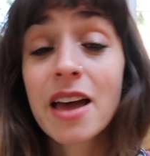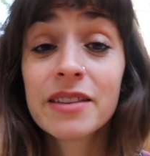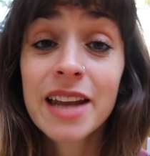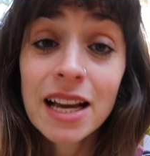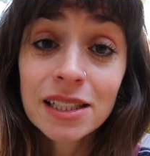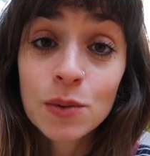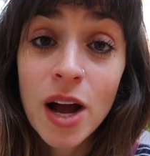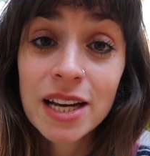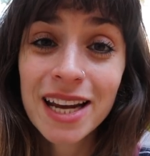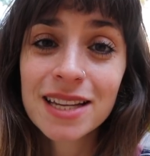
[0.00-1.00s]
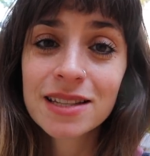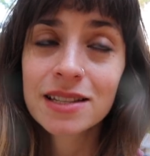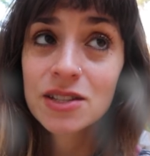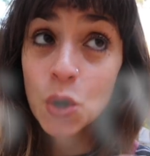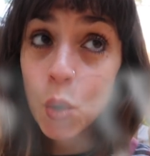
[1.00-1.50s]
The next one is
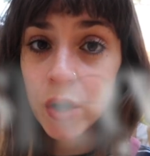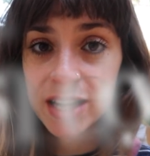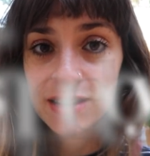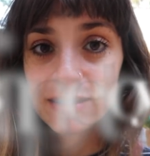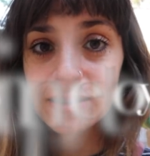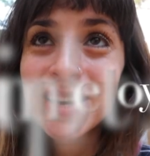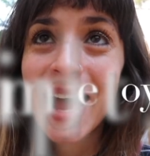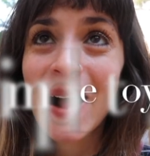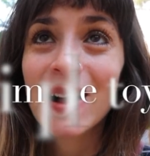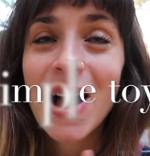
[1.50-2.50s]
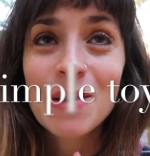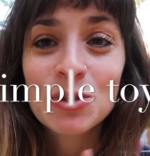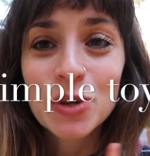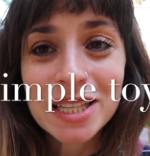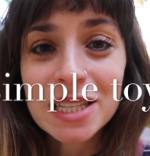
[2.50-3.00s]
toys. So yeah,
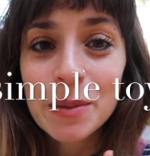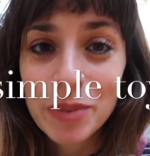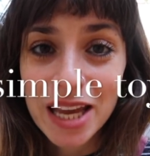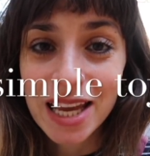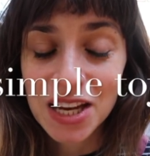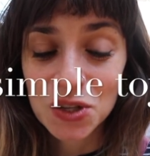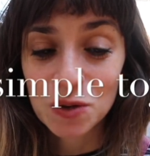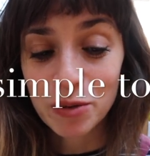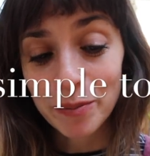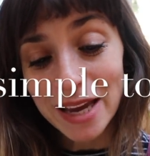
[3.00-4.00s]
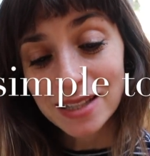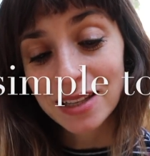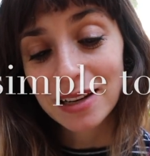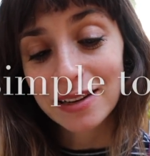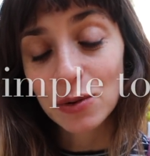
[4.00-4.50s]
toys is a big issue, but
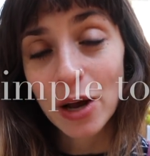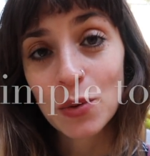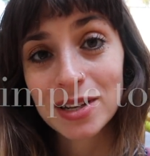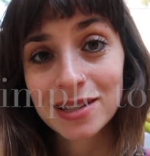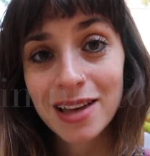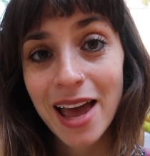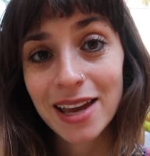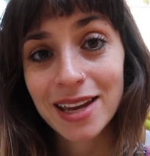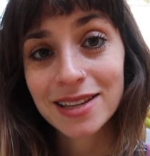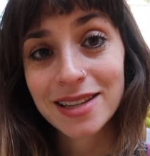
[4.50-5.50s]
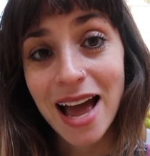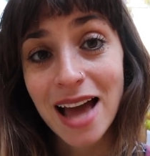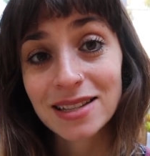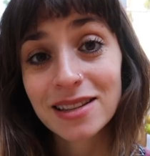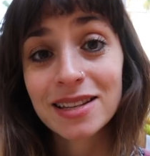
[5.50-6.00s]
basically all I wanna say is
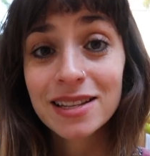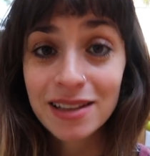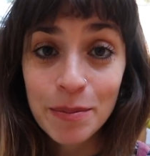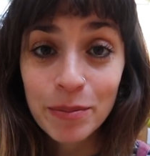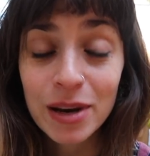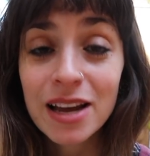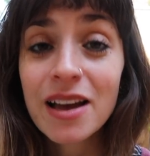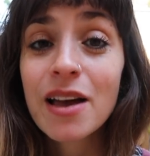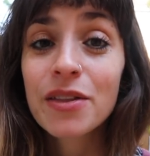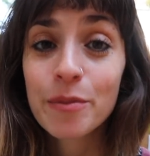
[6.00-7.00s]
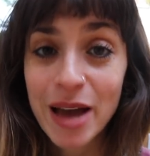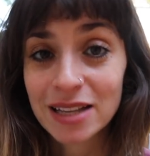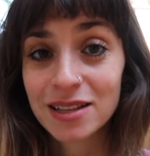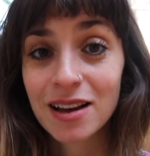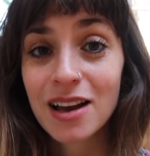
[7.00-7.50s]
that the simpler, the
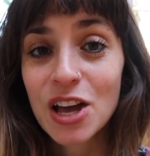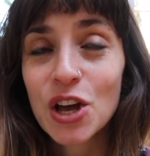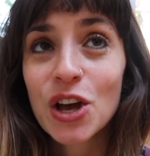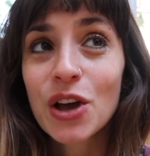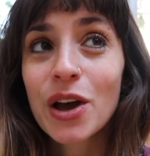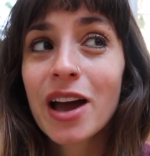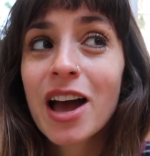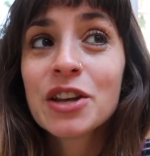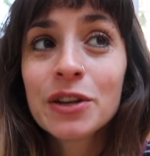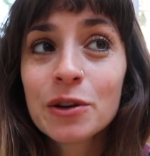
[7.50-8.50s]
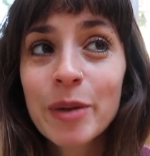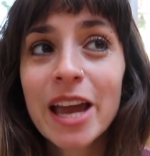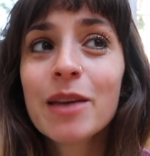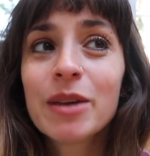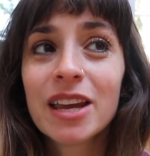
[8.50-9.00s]
better. A new
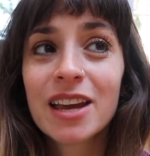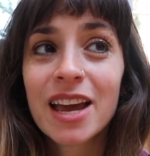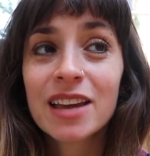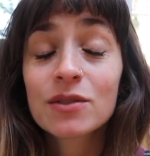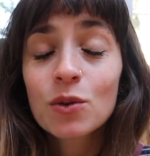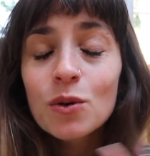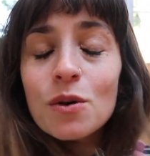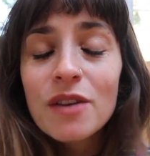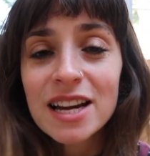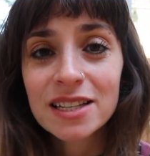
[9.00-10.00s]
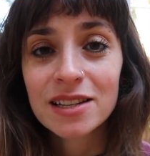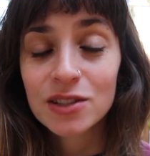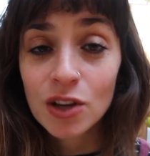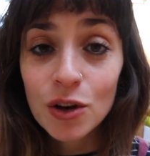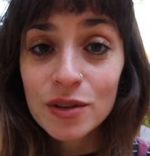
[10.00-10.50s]
baby is already
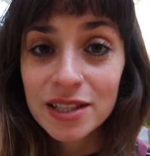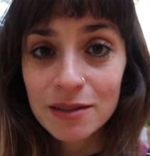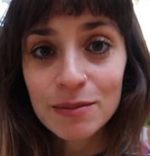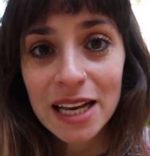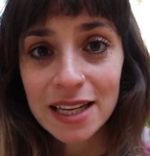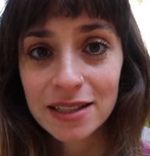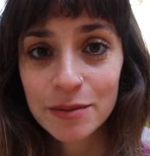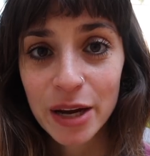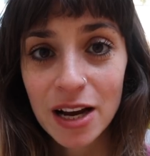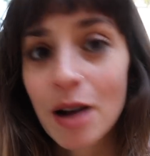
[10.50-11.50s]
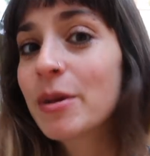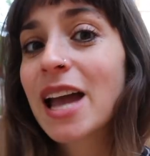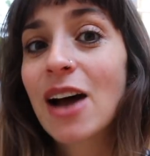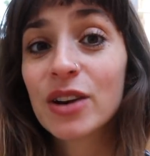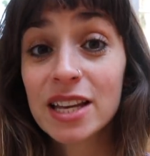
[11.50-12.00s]
so stimulated by coming
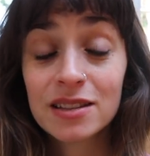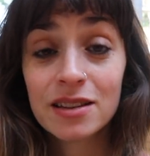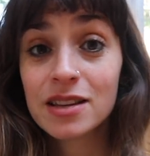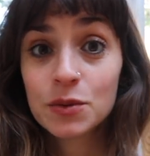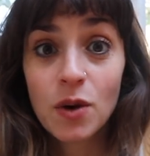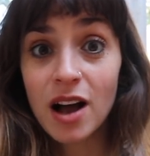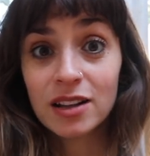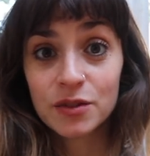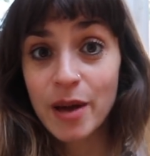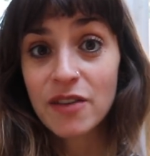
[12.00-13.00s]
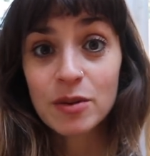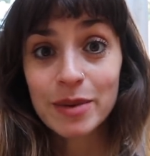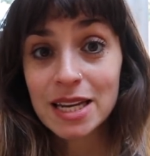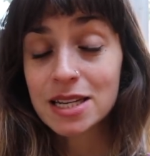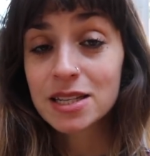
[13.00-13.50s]
out into this world from having
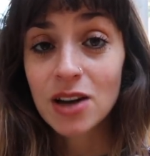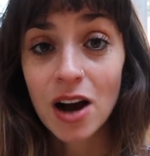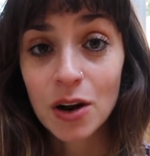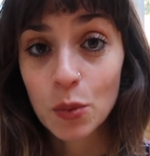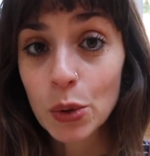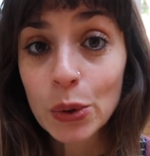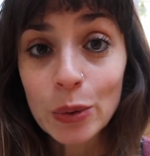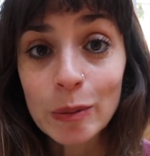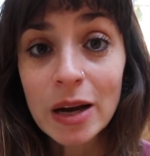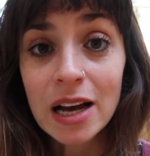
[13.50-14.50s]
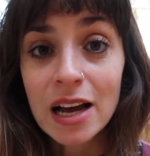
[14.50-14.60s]
been in a dark womb.